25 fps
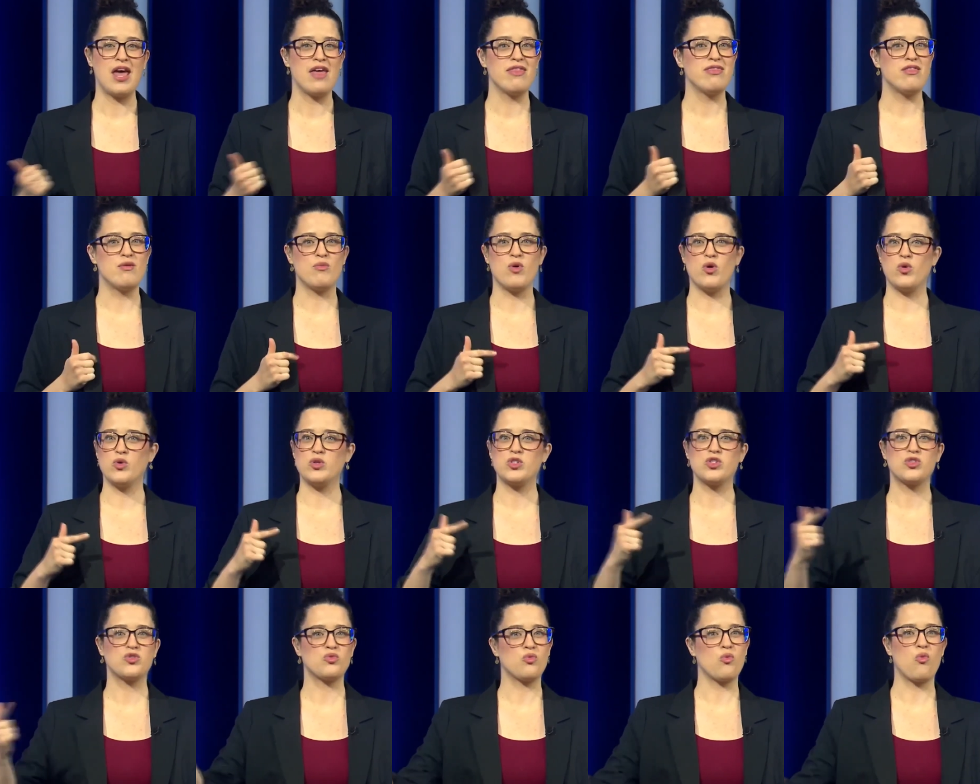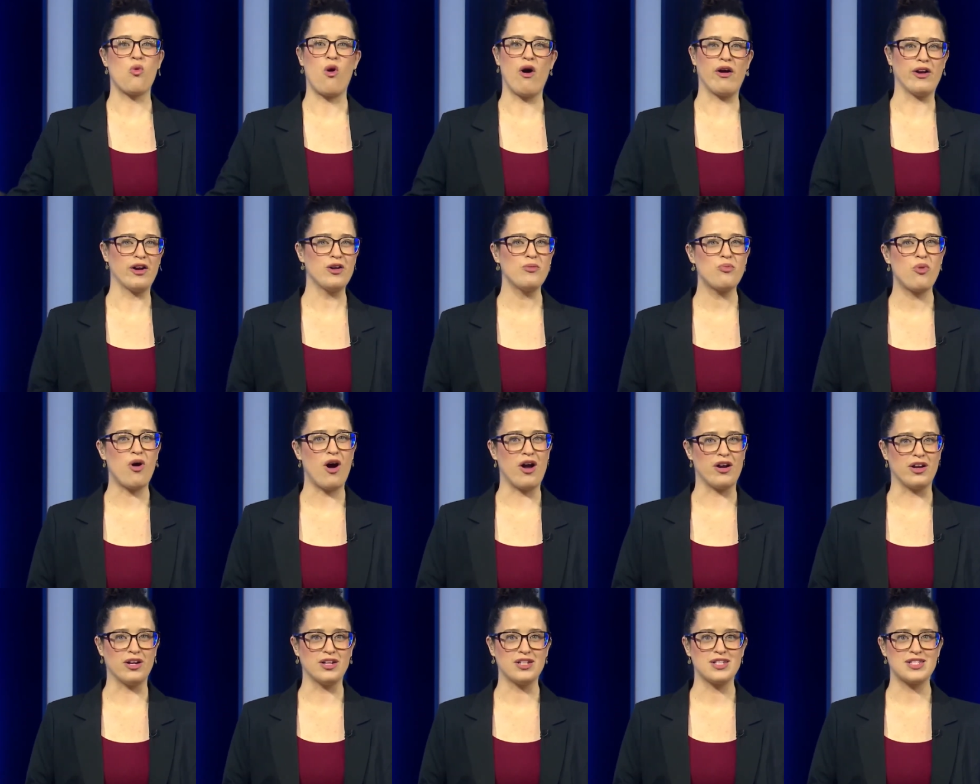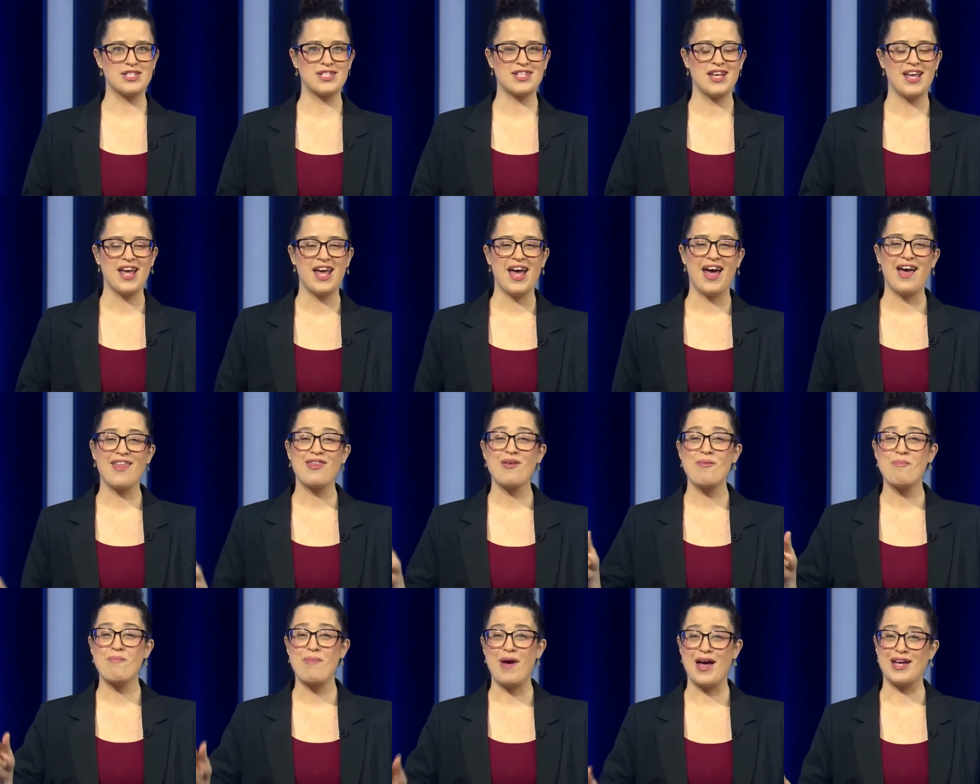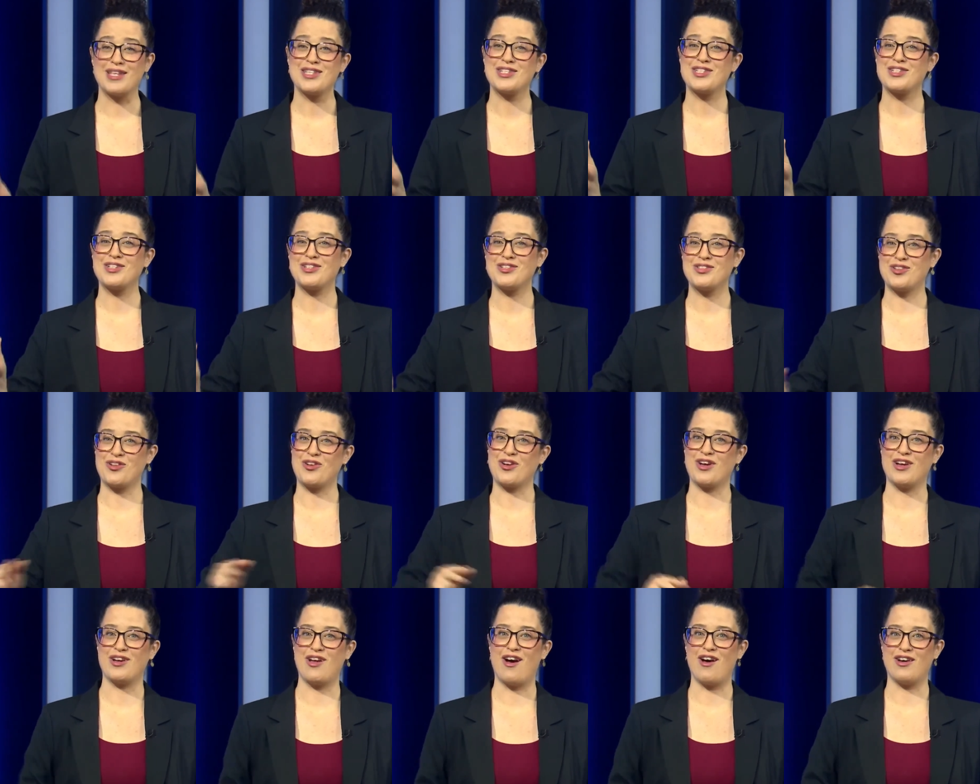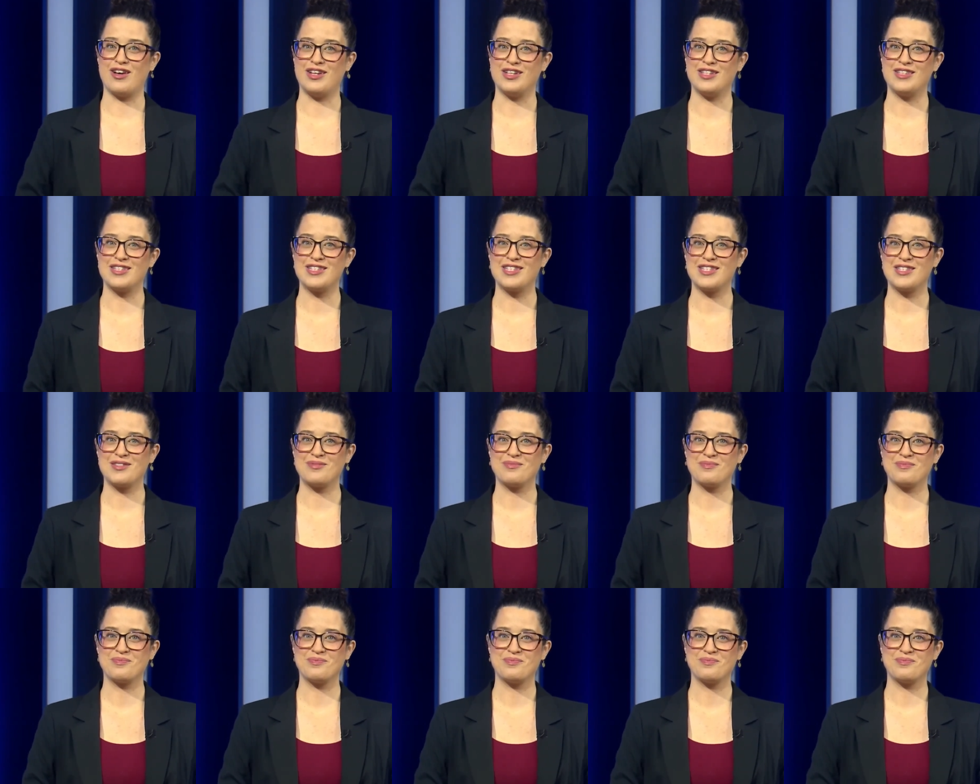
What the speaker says: the most wanted products, and the best target audience.